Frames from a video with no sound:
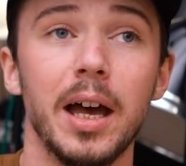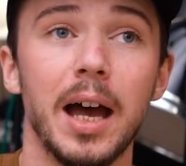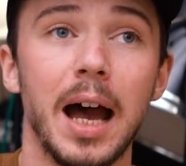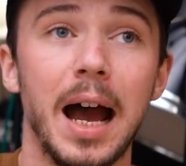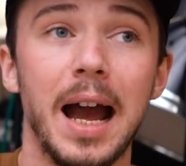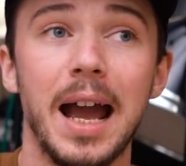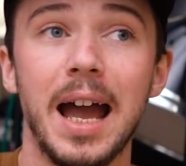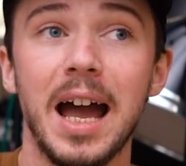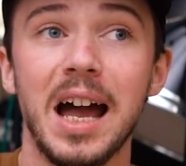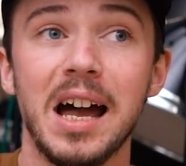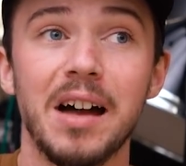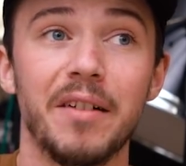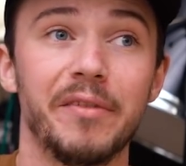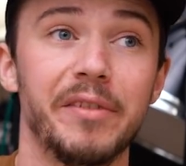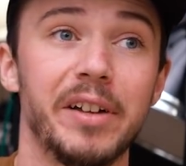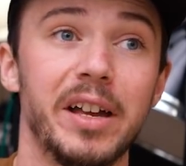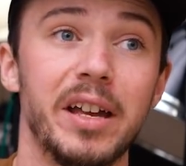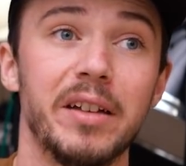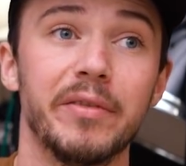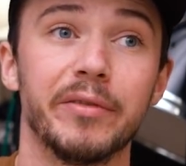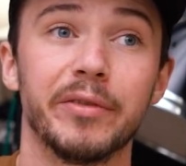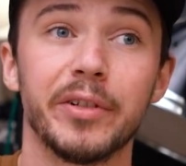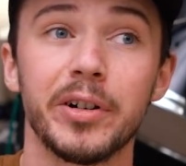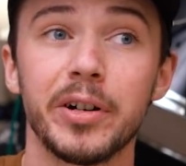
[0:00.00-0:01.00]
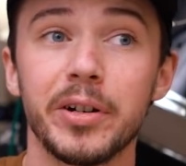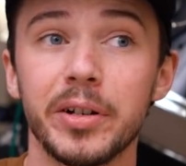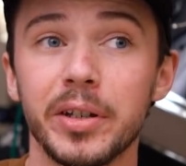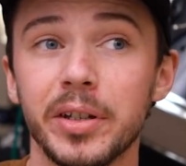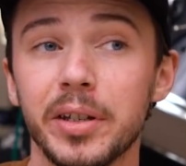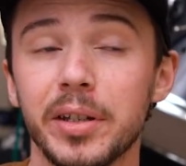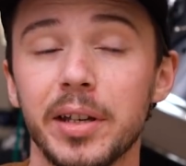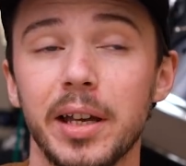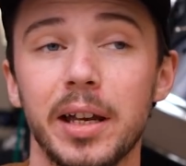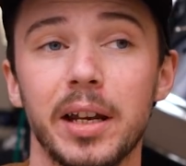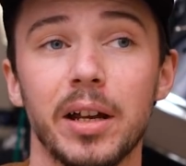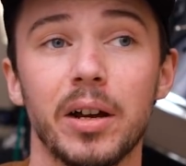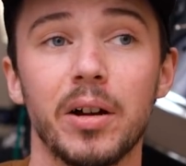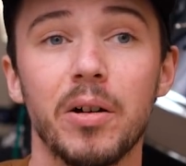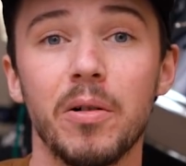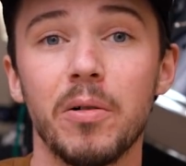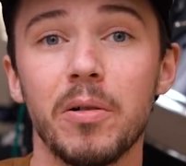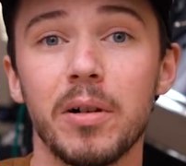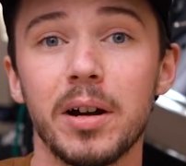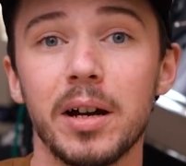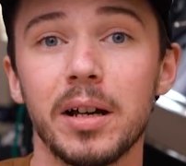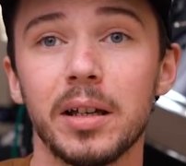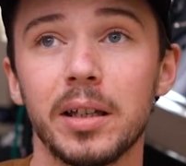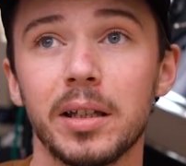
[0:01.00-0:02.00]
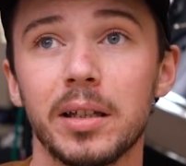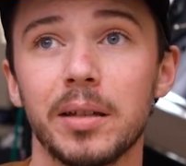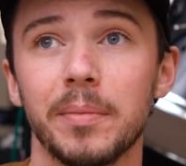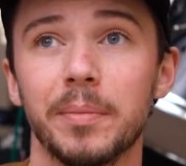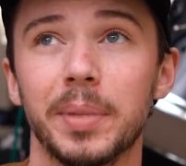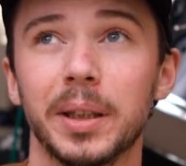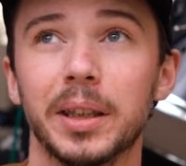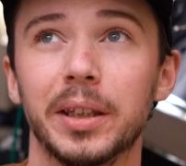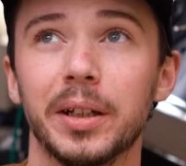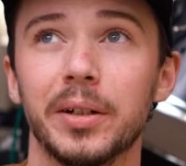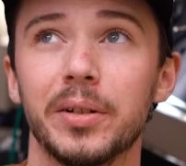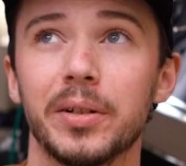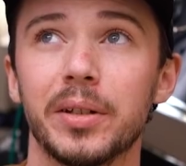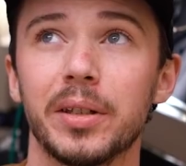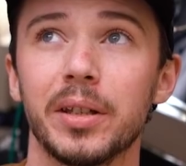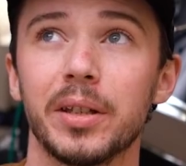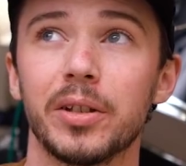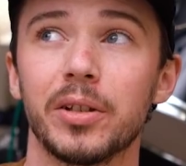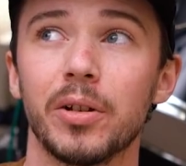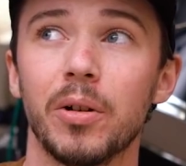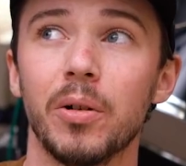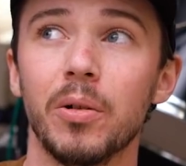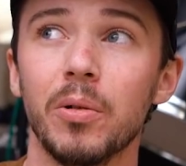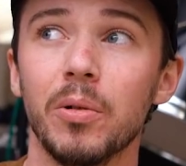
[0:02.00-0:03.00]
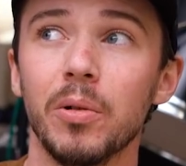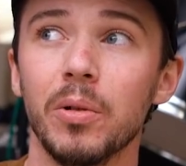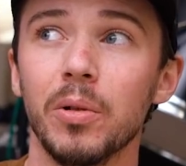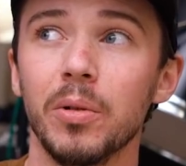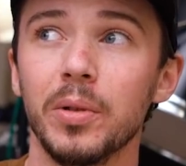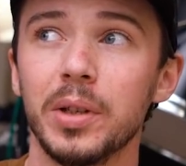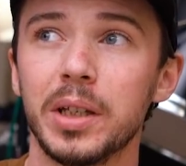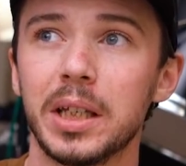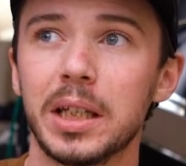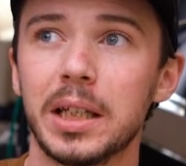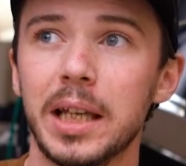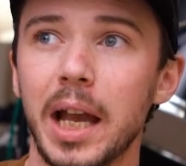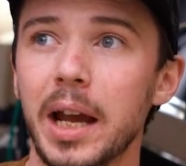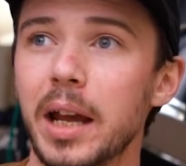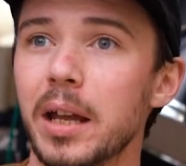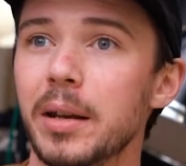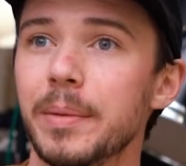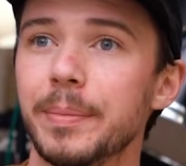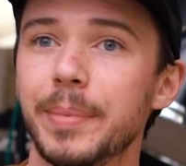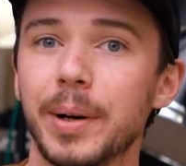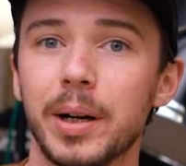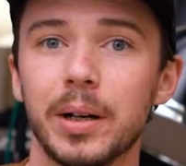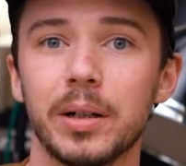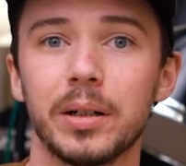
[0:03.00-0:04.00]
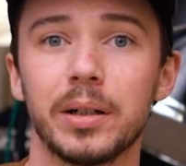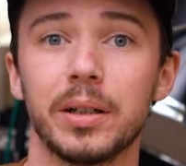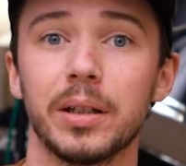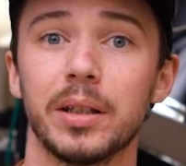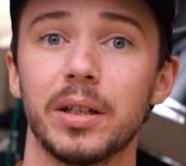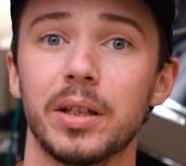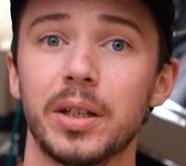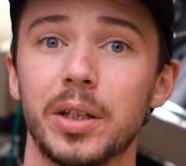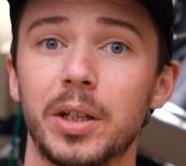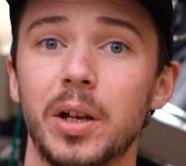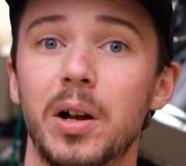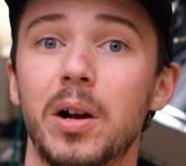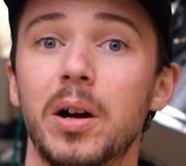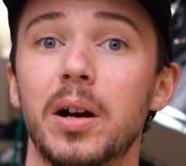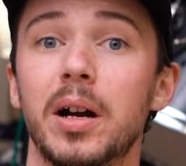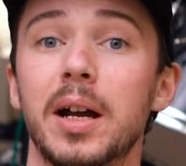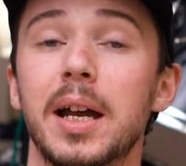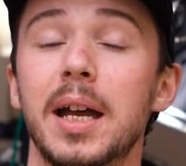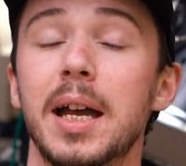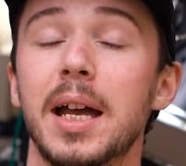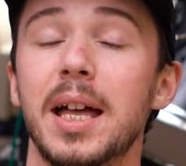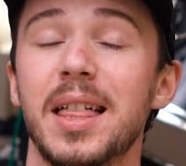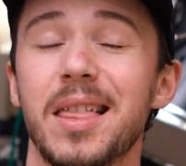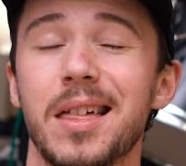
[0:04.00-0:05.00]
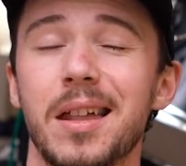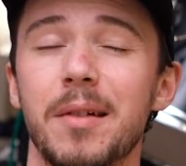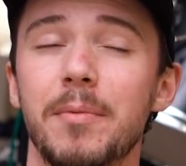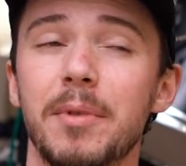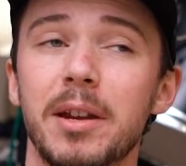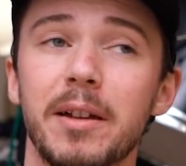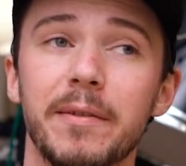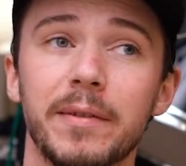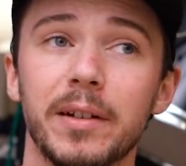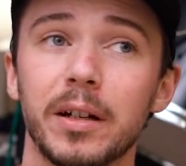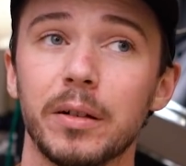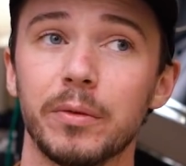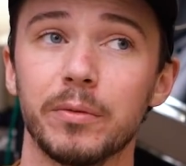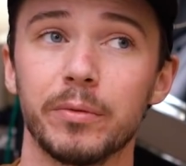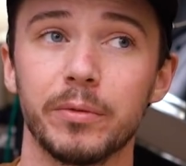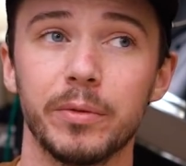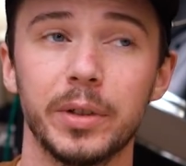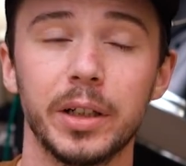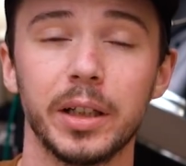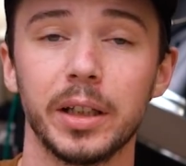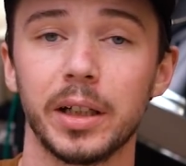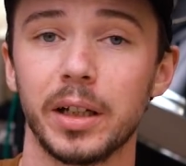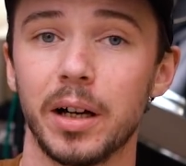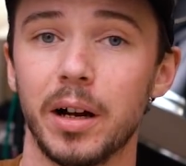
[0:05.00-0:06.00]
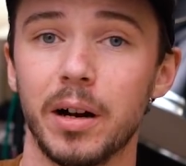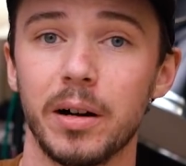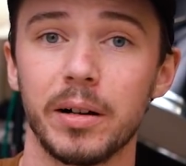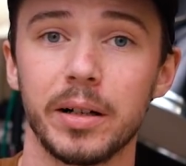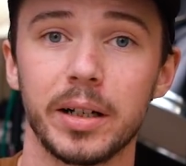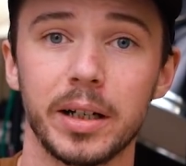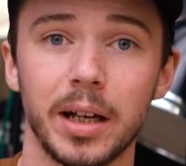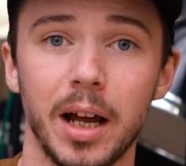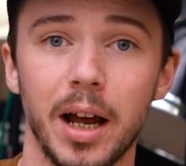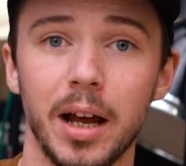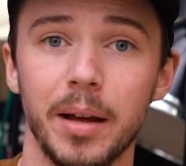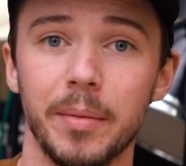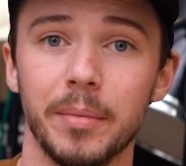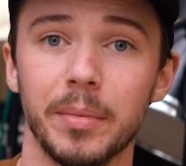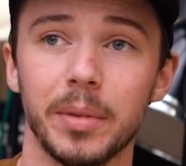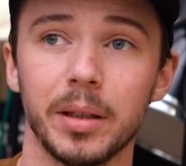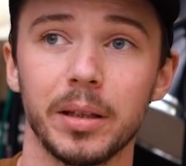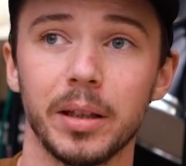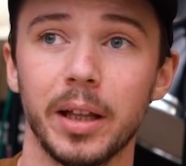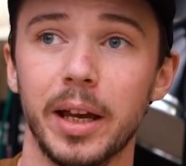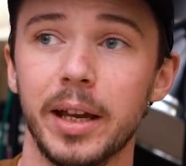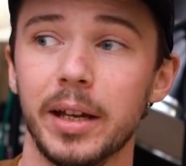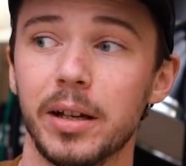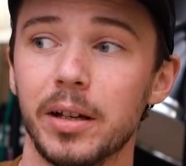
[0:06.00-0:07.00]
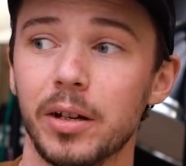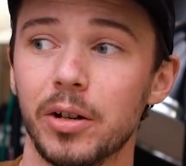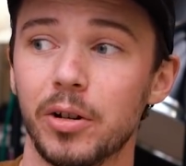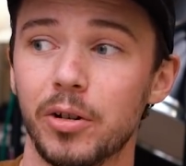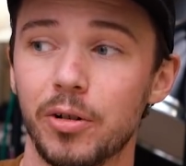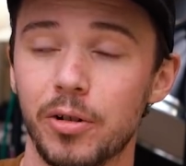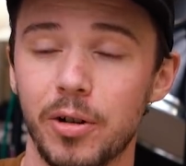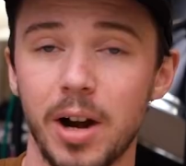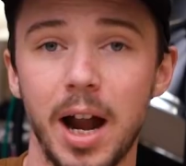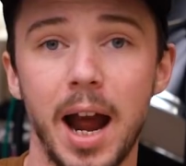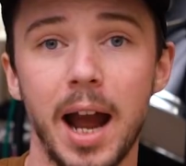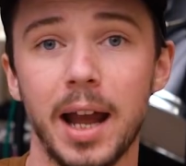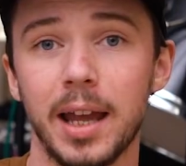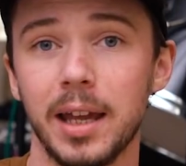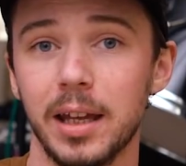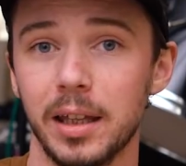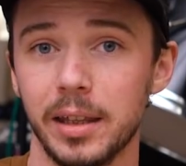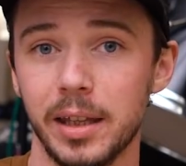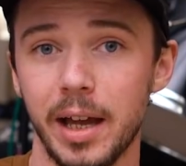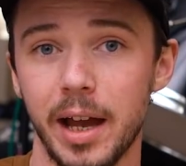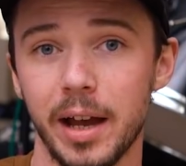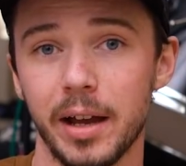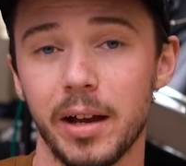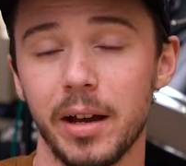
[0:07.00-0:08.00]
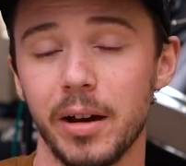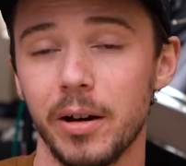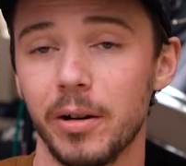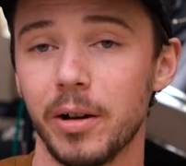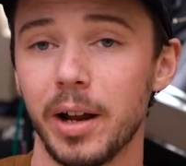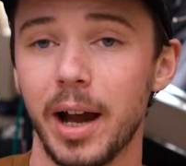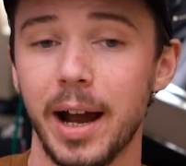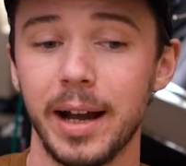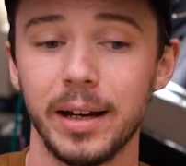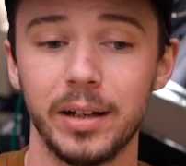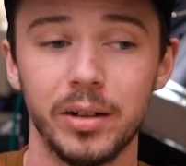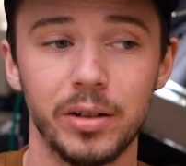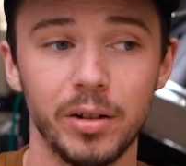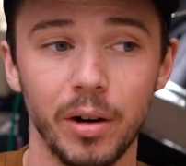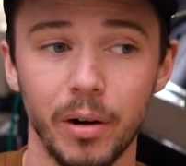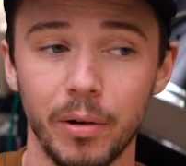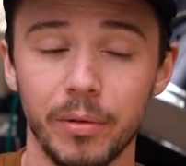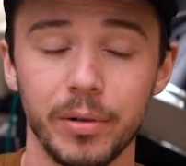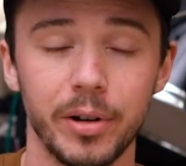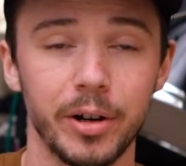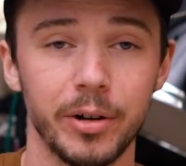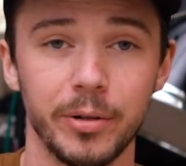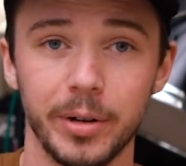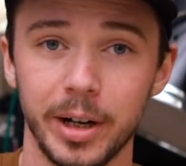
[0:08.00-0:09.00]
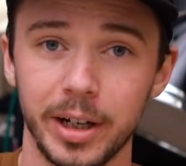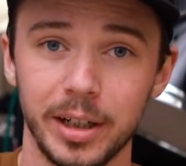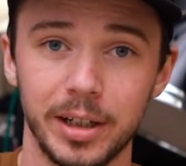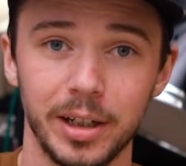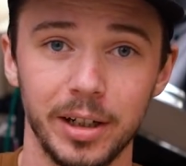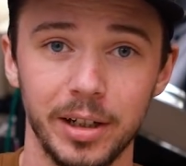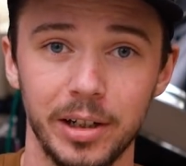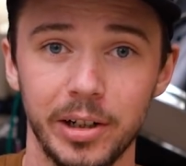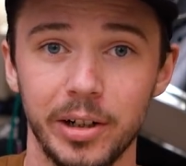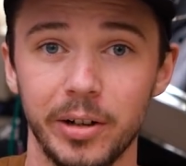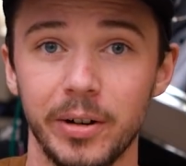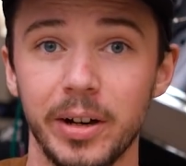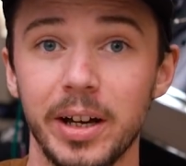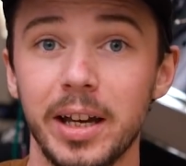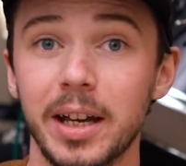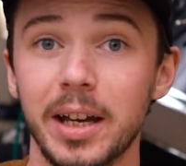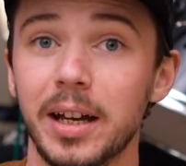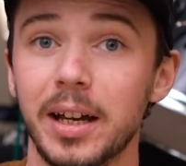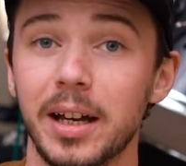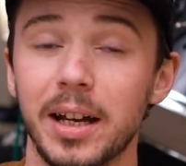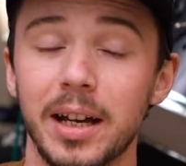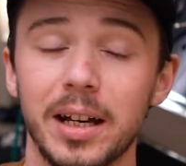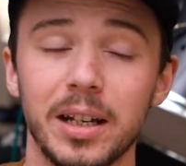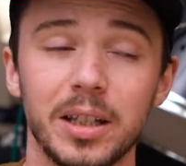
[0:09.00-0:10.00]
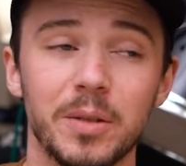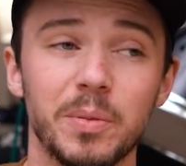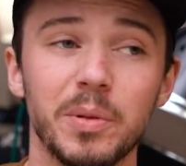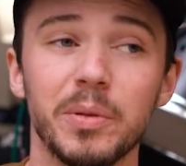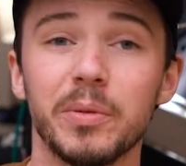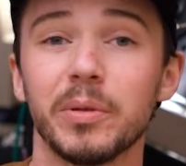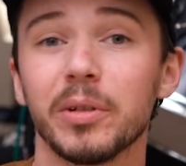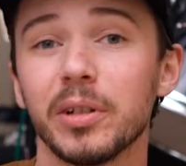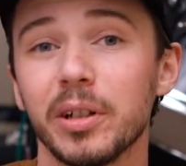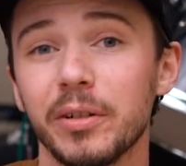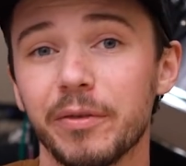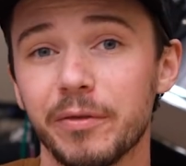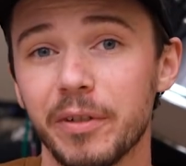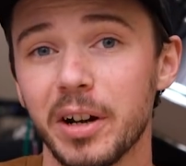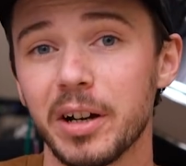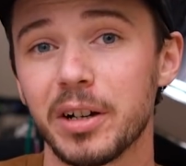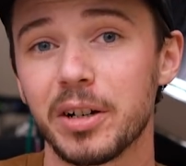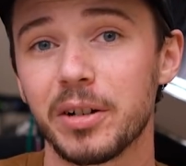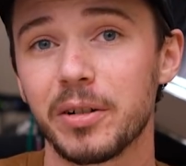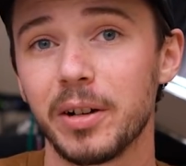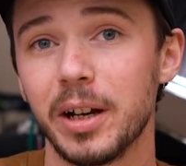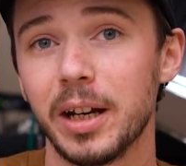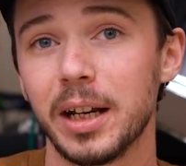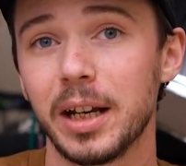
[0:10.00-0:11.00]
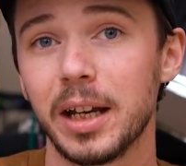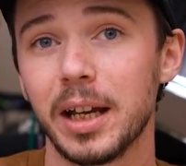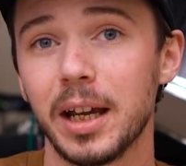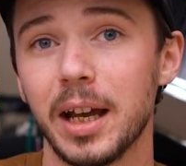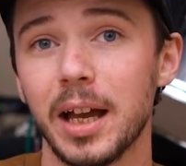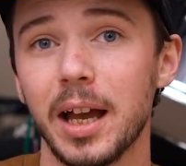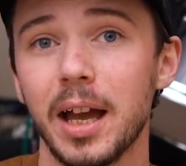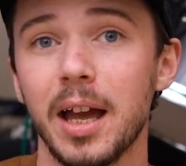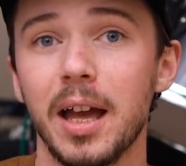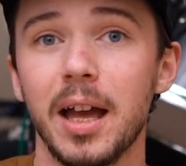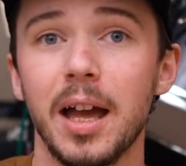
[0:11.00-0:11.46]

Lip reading: I have a verse and a chorus, but there's this whole second part to the song that I've been having a really hard time cracking that code. I don't know what to do, and it's been really frustrating.